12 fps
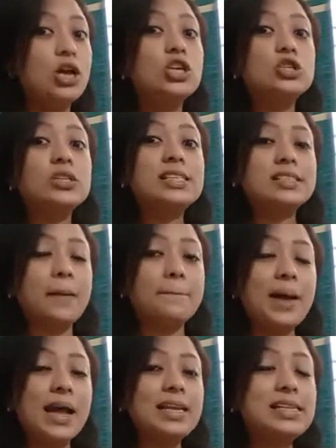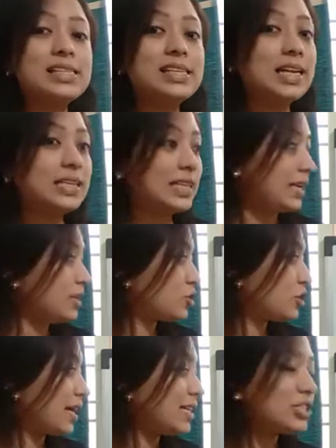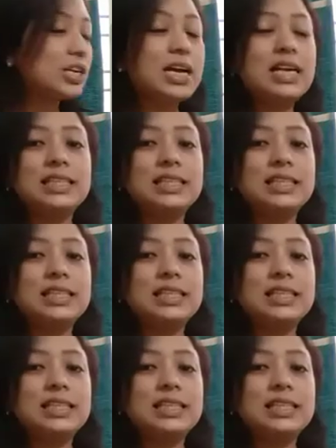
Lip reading: So this companion cell nourishes